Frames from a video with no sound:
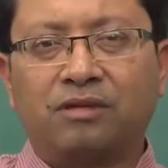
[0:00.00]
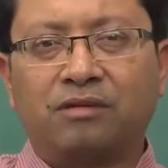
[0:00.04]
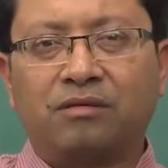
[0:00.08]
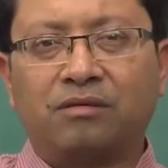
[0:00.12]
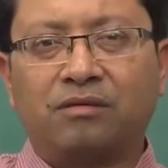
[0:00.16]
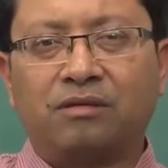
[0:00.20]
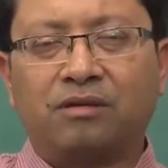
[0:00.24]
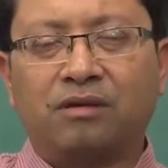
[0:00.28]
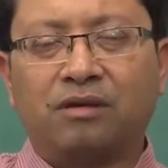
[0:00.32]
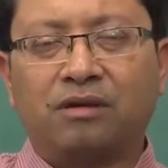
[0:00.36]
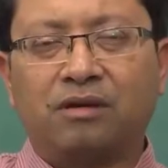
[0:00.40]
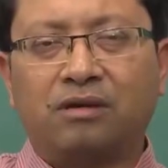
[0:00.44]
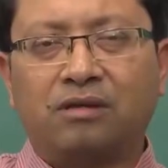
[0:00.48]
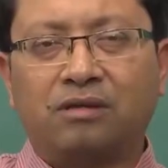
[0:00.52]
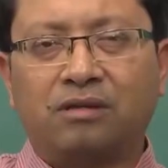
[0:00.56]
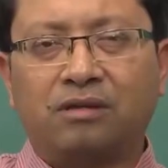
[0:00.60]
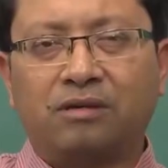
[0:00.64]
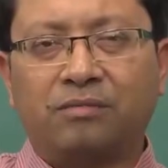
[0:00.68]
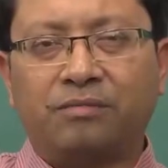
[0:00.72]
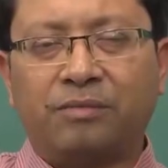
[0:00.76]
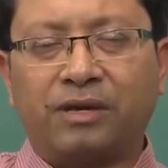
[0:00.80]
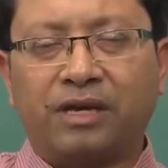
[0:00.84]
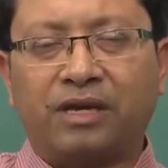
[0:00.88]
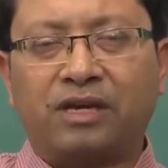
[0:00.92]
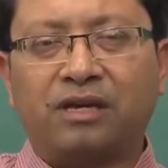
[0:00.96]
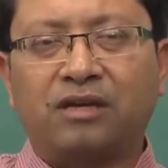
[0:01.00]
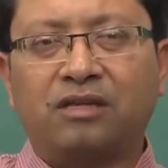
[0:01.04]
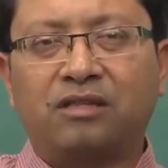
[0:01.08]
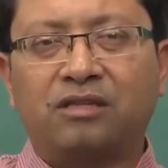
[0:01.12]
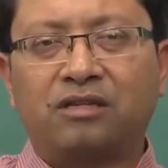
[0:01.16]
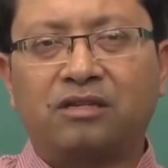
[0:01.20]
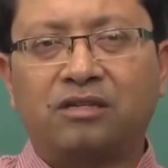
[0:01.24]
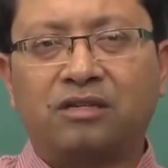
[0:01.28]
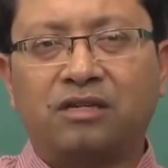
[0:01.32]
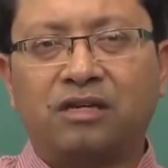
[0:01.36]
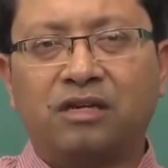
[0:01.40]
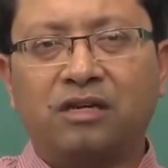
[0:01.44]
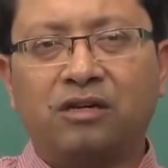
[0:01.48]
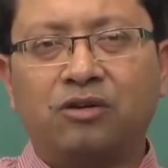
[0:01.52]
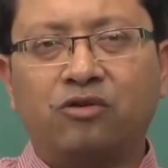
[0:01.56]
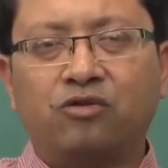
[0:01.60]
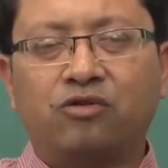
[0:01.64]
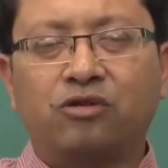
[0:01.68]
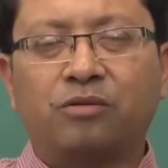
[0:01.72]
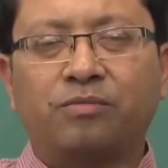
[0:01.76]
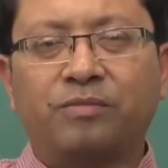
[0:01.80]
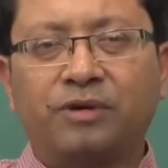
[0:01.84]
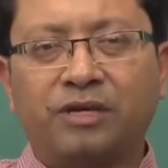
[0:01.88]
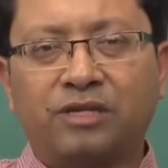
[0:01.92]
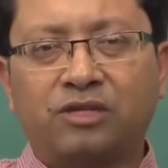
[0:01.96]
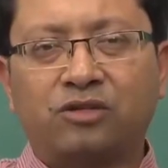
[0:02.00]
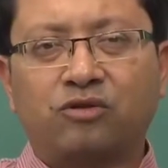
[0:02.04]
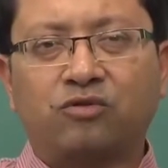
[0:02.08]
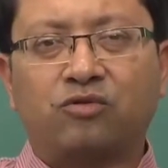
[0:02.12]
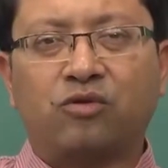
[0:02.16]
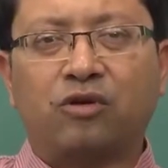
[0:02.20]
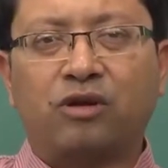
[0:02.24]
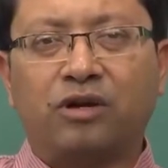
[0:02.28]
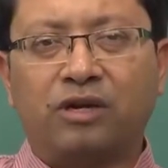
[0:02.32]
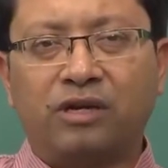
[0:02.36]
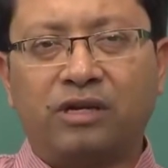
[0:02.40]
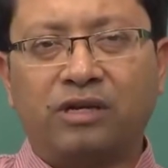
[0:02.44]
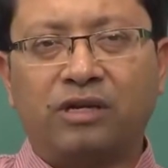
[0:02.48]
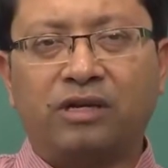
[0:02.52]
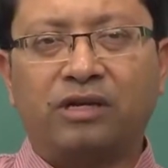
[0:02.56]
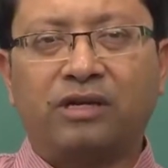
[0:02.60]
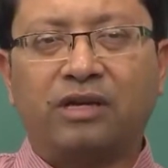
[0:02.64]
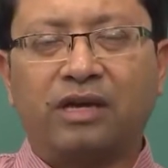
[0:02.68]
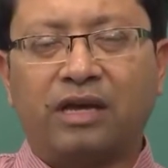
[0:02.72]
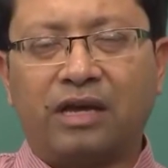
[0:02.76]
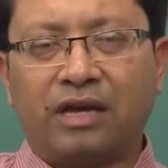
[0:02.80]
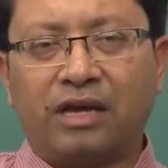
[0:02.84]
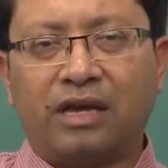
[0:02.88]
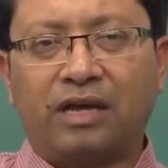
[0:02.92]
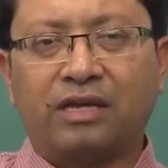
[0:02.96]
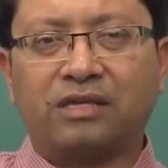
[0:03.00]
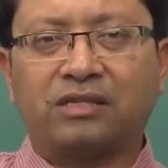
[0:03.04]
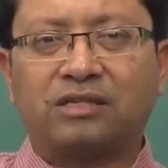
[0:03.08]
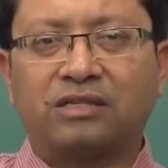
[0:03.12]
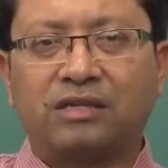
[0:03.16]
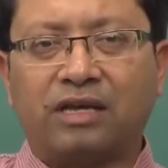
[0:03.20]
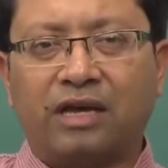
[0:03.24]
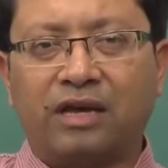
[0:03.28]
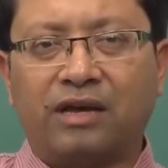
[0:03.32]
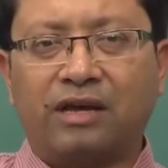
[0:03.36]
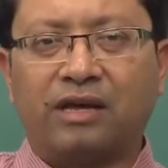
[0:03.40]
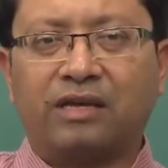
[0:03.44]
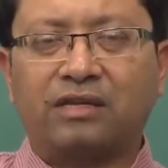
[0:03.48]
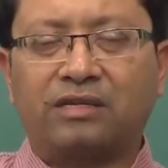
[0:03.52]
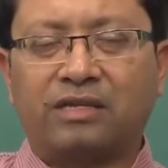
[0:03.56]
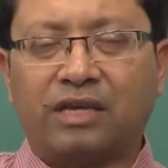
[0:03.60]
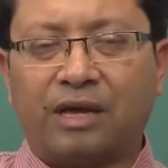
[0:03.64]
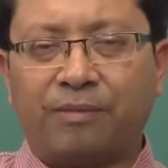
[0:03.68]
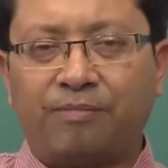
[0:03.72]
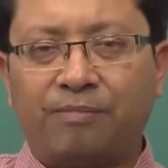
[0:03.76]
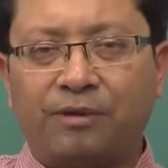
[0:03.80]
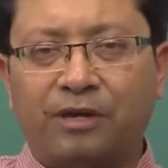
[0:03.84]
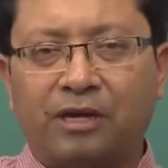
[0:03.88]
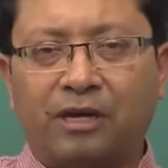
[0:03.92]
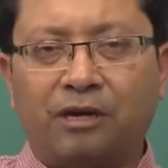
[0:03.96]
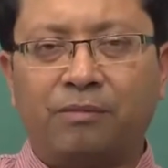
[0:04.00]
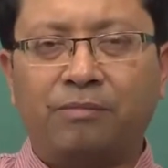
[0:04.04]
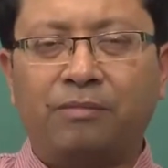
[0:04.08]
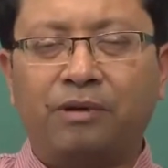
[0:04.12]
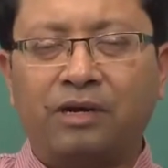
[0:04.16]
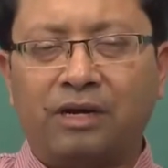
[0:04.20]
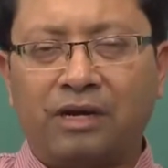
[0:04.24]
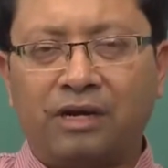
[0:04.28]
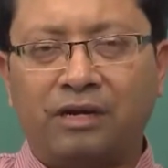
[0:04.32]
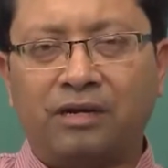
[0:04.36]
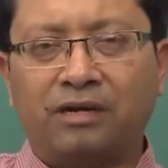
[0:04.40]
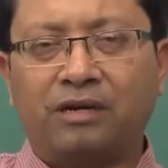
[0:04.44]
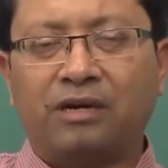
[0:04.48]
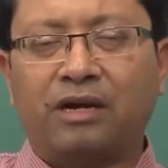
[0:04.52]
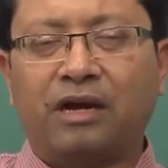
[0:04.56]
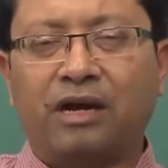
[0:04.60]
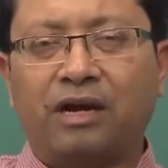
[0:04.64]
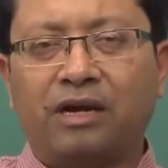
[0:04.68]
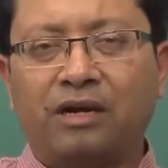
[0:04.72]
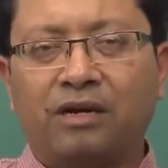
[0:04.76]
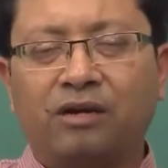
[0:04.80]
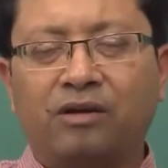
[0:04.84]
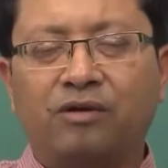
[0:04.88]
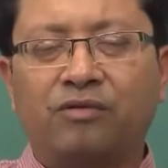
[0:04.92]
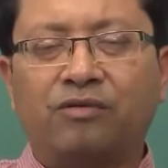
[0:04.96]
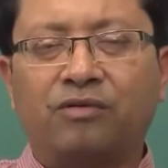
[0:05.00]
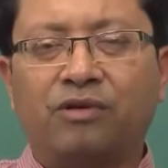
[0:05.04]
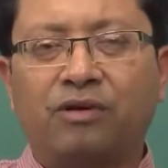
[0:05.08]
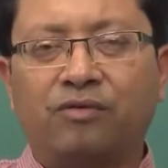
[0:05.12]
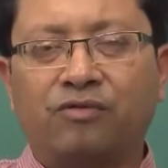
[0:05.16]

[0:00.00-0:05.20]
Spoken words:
the making the steel to the best quality as applicable and